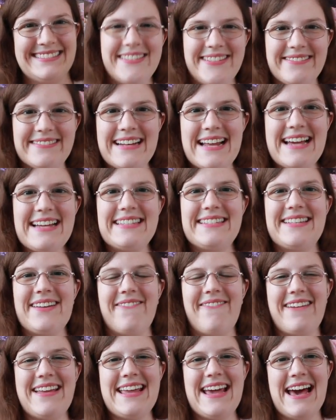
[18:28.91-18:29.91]
So next
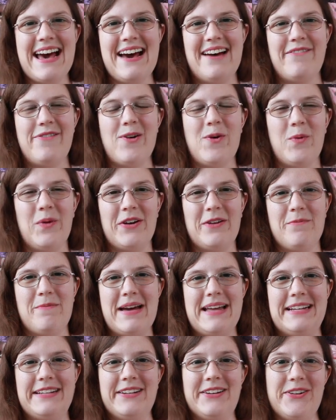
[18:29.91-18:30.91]
we have one of
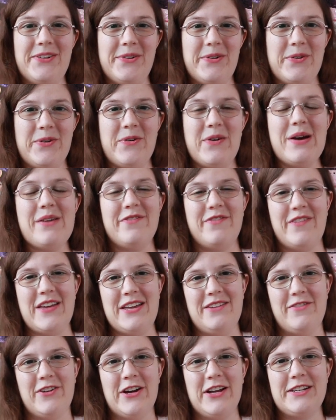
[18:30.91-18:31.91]
my new
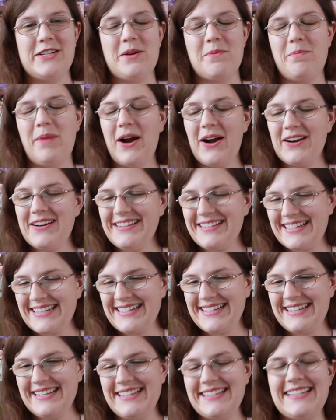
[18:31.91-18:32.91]
favorite
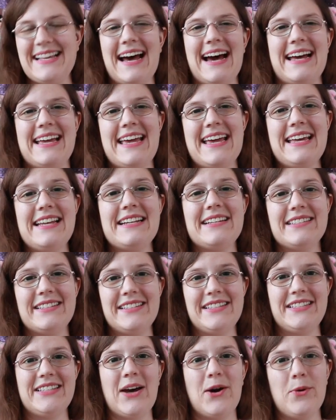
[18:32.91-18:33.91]
purses. I get
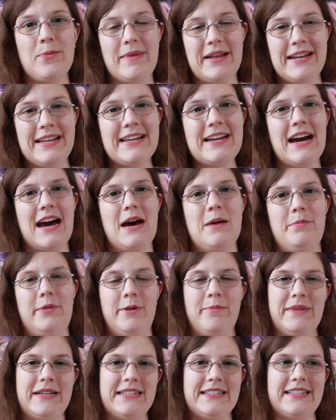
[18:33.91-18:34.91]
so many
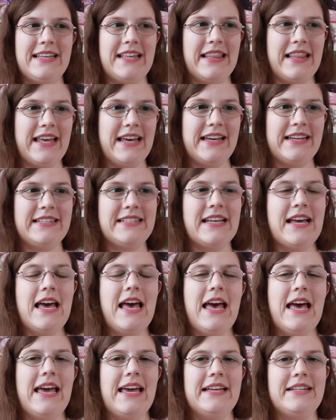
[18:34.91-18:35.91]
compliments on this.
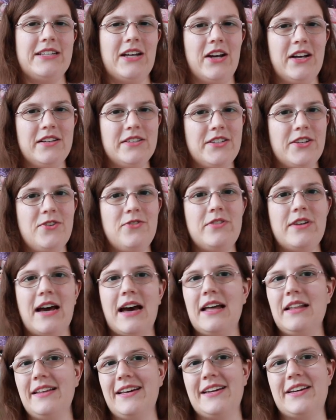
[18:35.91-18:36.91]
It's also
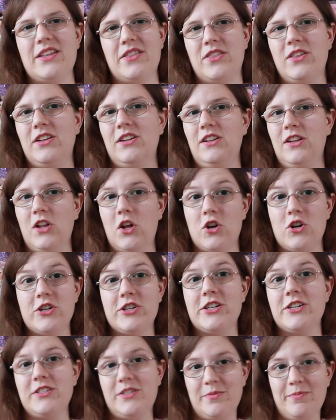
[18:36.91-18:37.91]
not like the
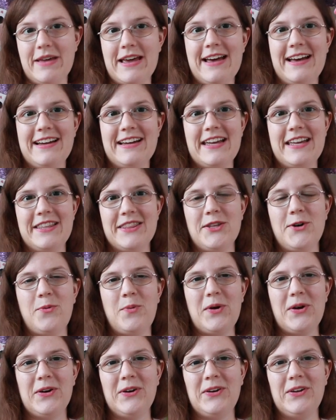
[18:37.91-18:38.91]
largest bag in the
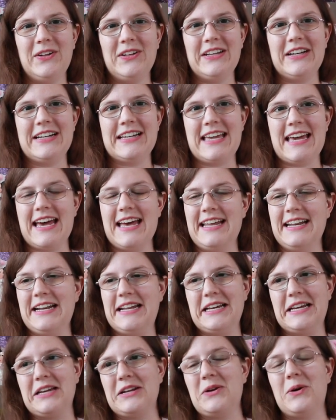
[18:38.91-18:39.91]
world. Again,
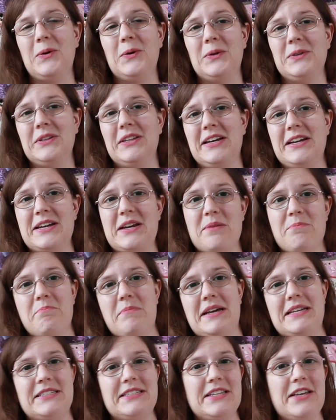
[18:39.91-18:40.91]
it can hold like
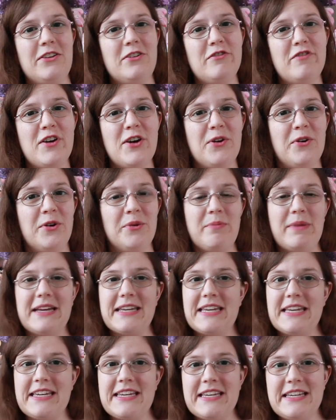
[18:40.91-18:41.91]
my cell phone, my
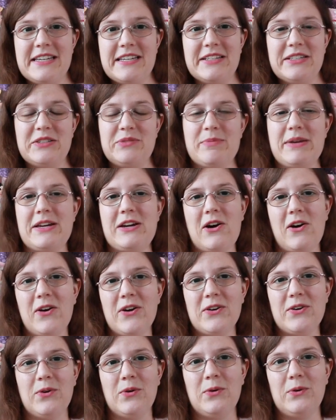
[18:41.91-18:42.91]
keys, my
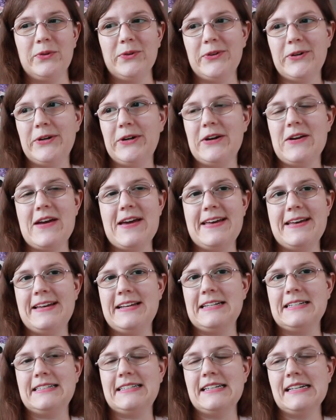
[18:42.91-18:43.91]
card holder,
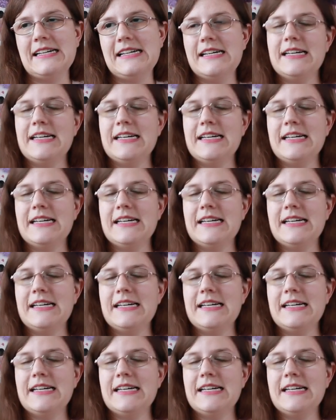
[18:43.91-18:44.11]
and